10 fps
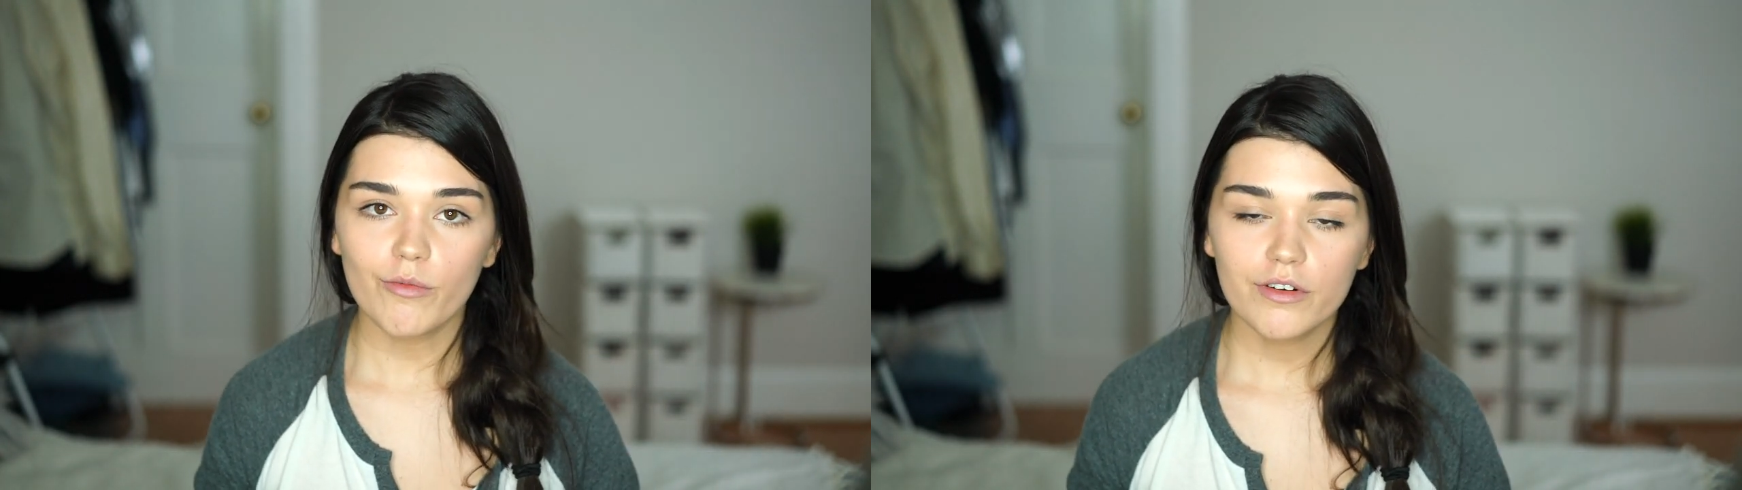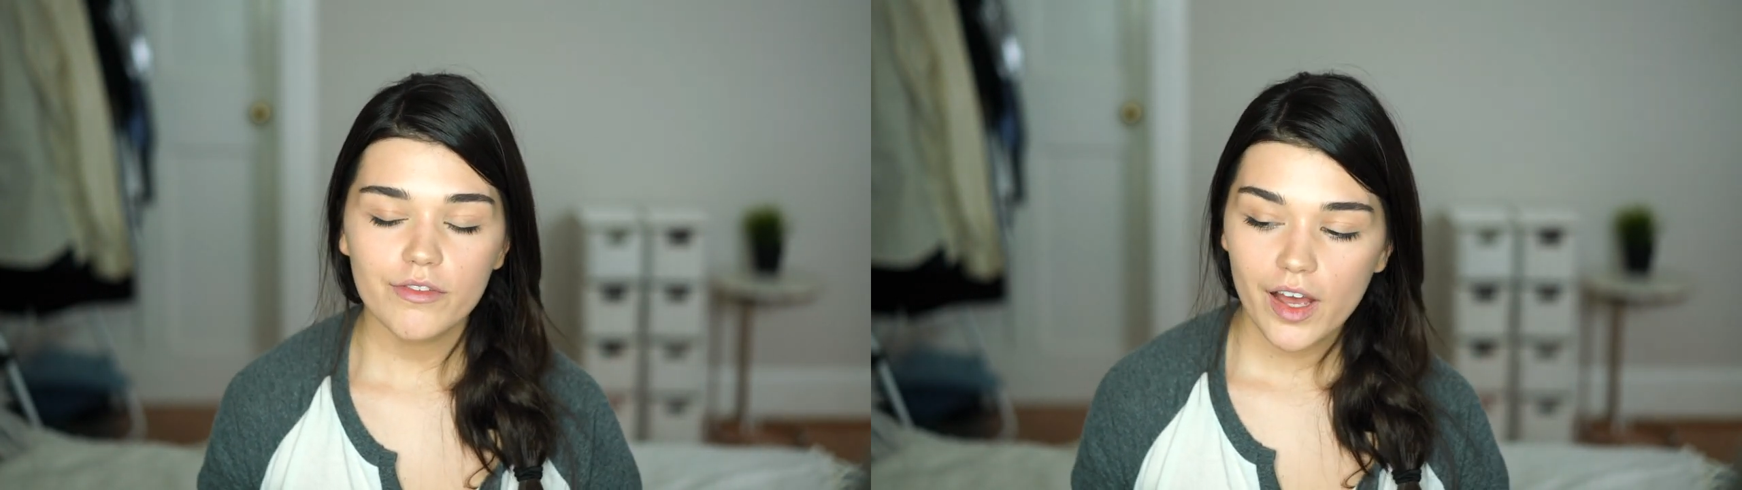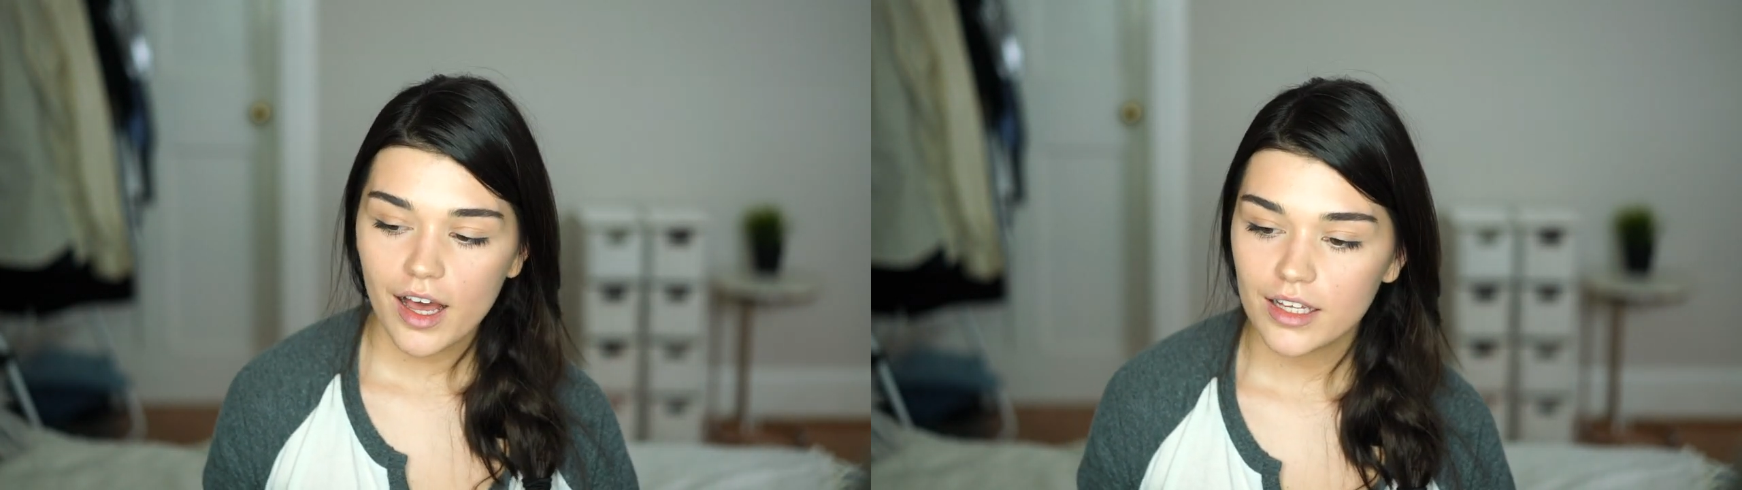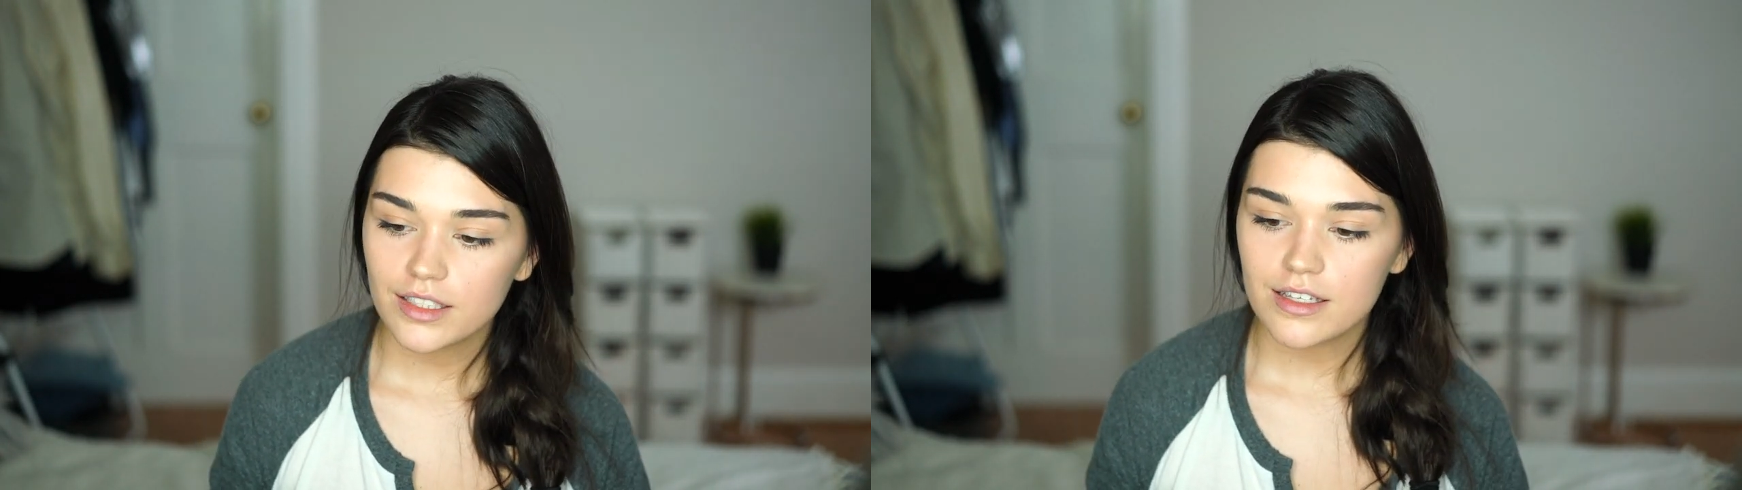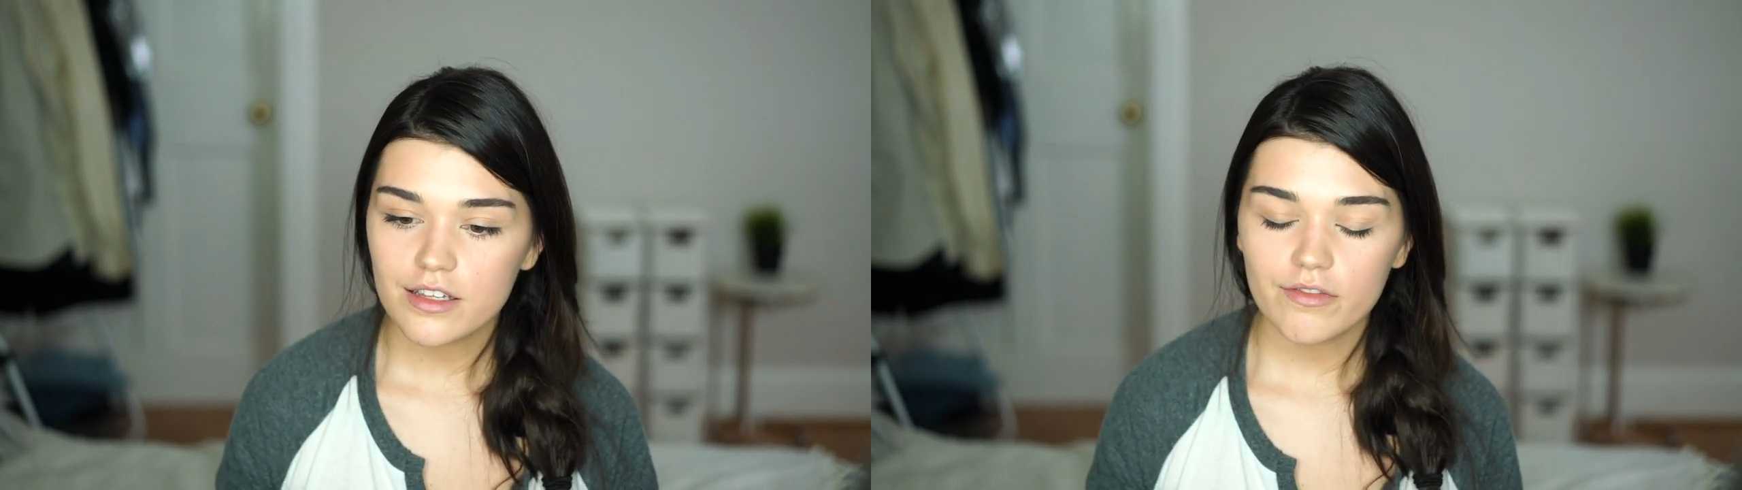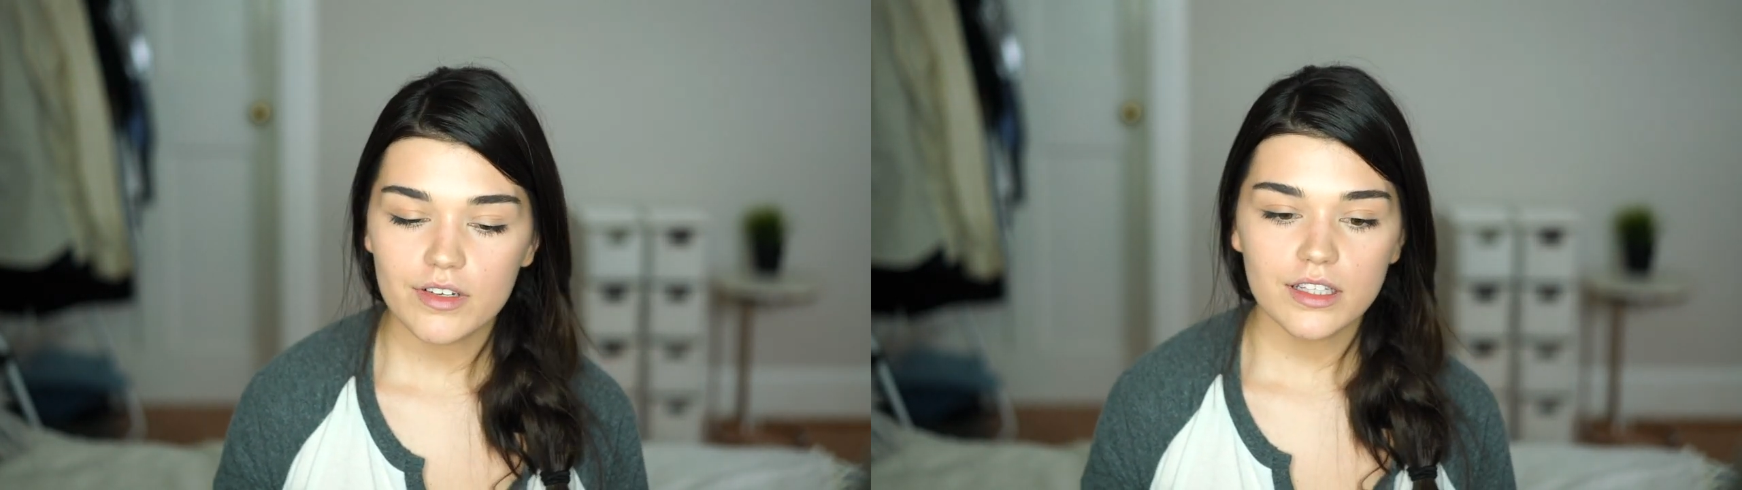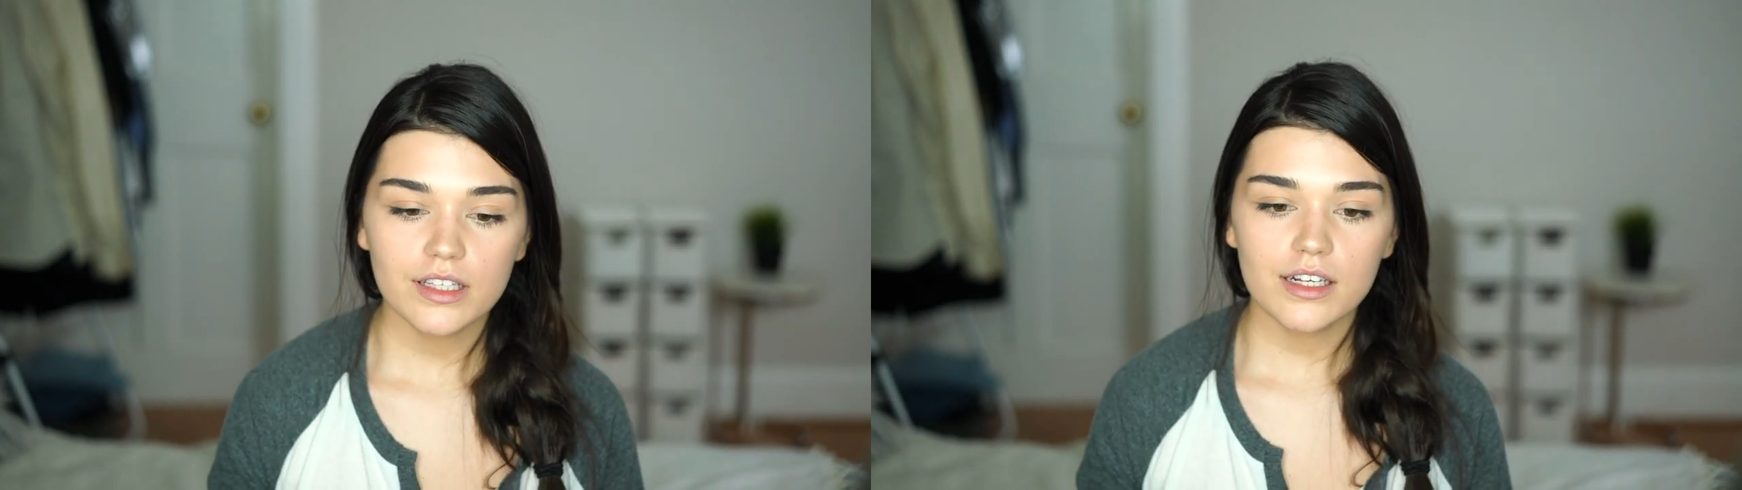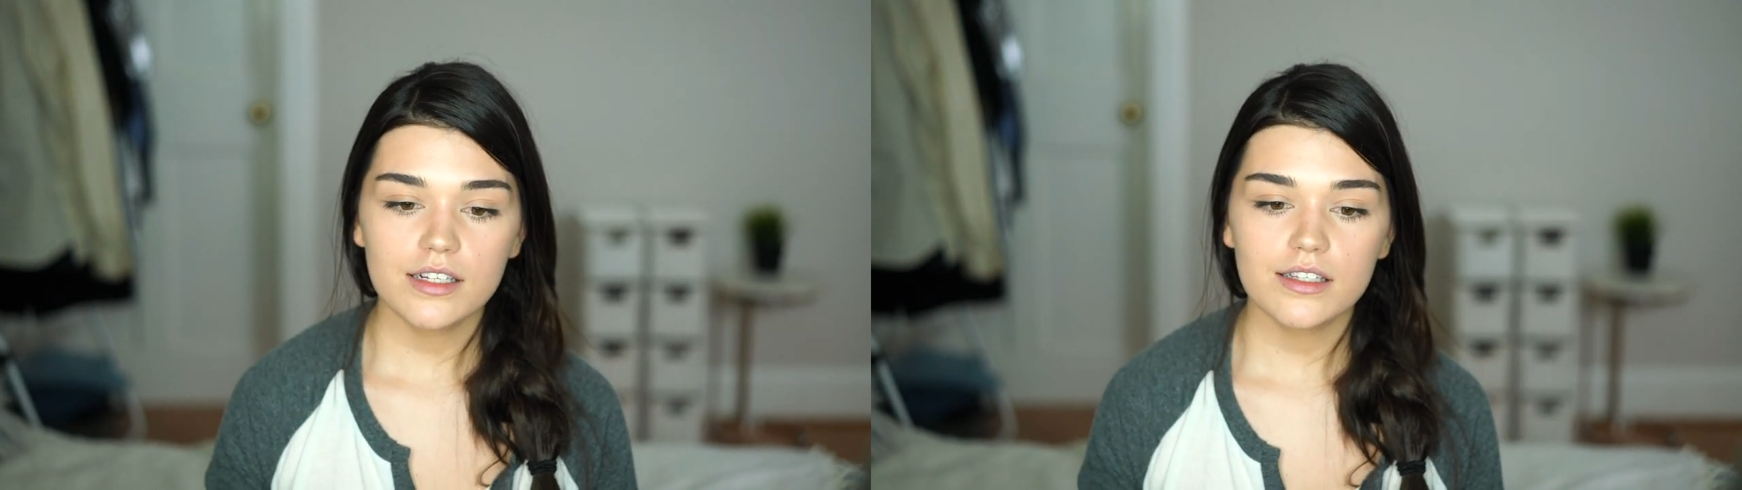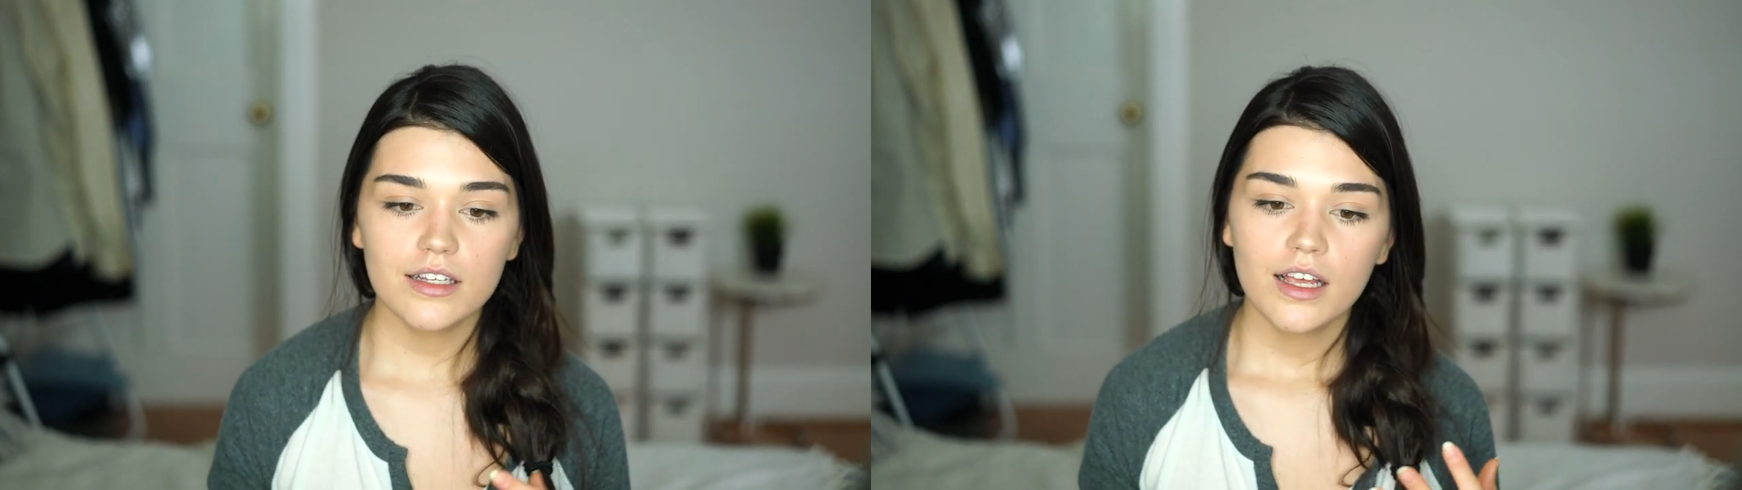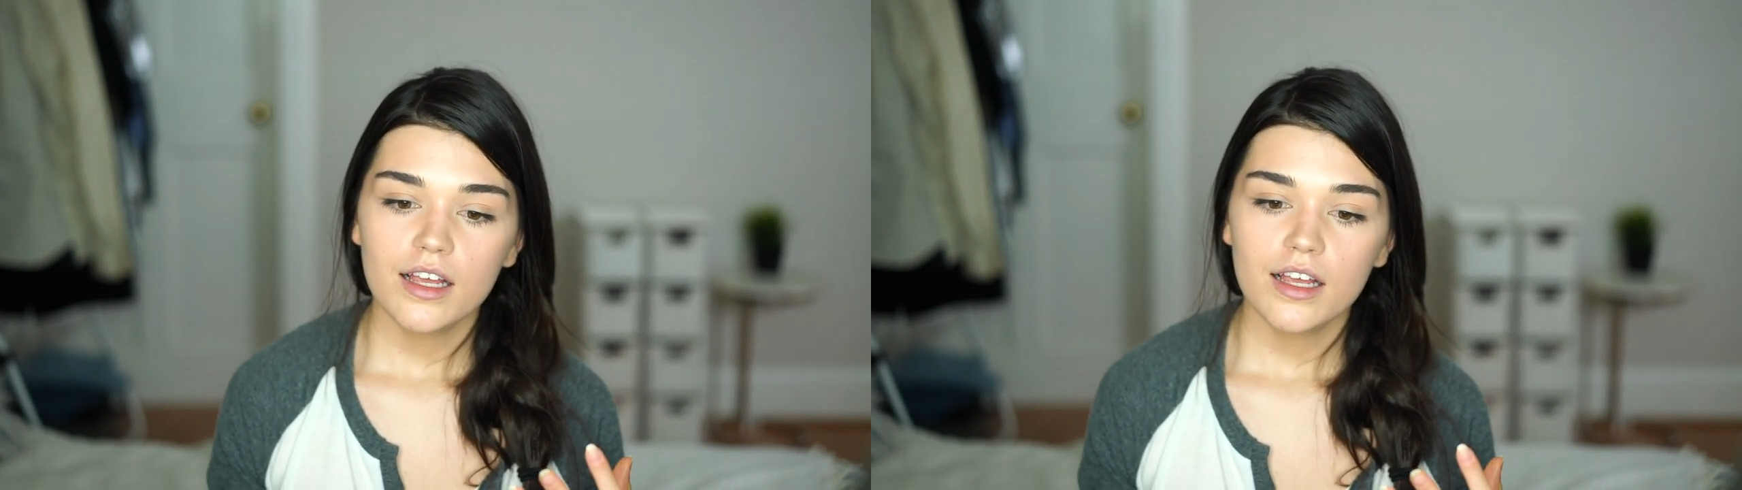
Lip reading: more fat and stuff like this.